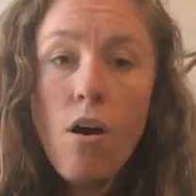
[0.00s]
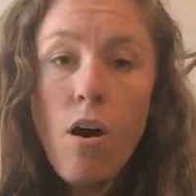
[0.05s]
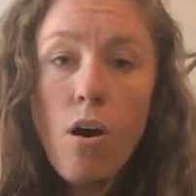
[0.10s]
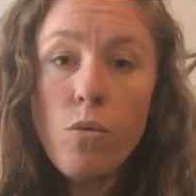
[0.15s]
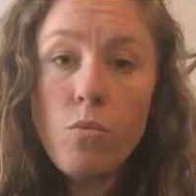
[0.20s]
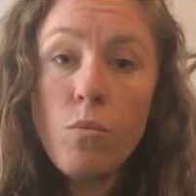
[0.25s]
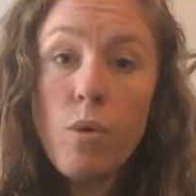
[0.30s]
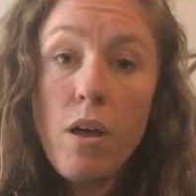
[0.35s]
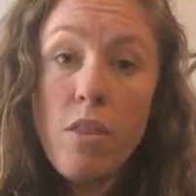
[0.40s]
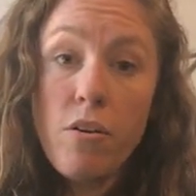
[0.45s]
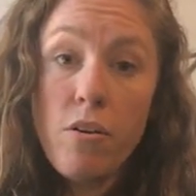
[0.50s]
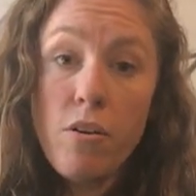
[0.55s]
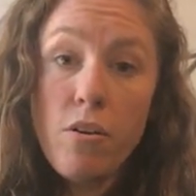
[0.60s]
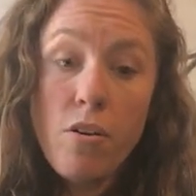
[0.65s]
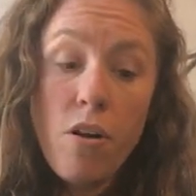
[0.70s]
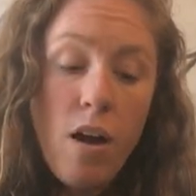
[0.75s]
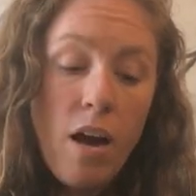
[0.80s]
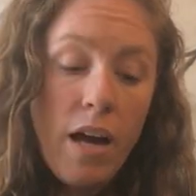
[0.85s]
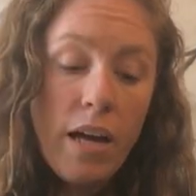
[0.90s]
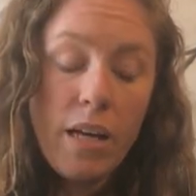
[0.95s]
on whether or
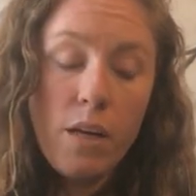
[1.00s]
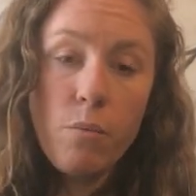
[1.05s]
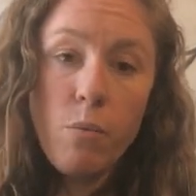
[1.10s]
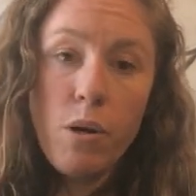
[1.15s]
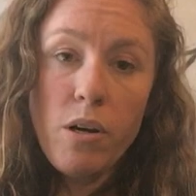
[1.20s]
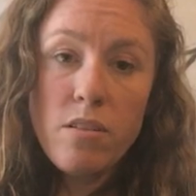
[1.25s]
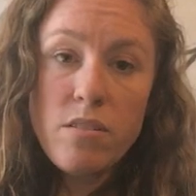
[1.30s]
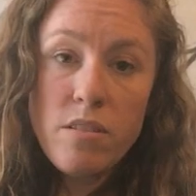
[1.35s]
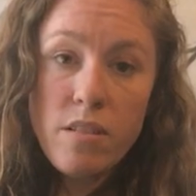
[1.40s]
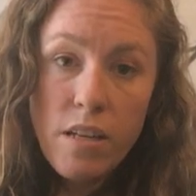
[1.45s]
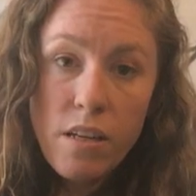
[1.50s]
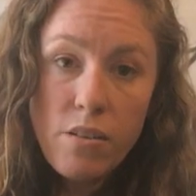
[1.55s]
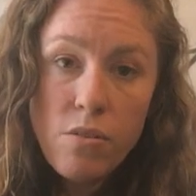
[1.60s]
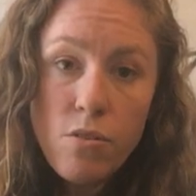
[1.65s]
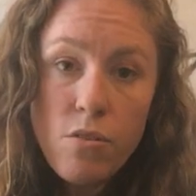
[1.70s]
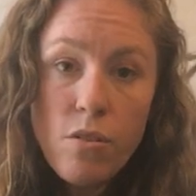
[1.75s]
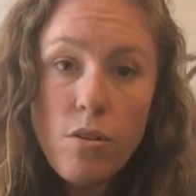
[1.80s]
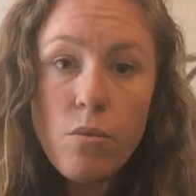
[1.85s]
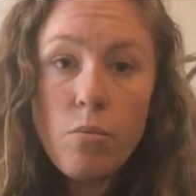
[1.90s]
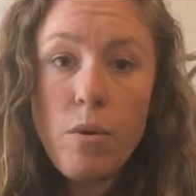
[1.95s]
not I can wear a
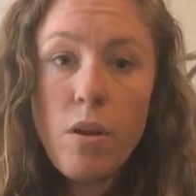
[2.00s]
sandal or